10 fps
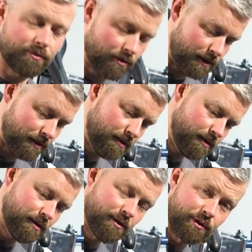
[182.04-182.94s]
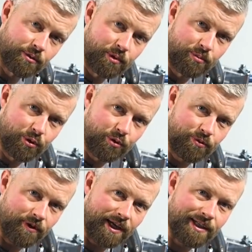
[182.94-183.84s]
fully, you can
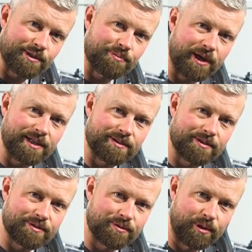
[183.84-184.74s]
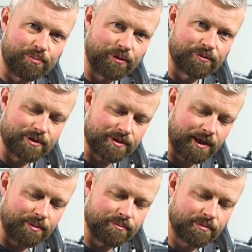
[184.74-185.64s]
remove any spacers that are above the
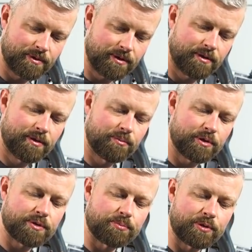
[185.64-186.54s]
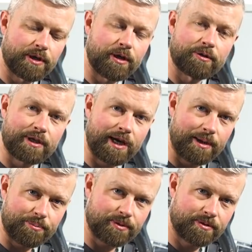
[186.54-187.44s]
stem, plus the preload
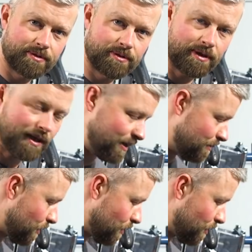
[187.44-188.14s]
cap and the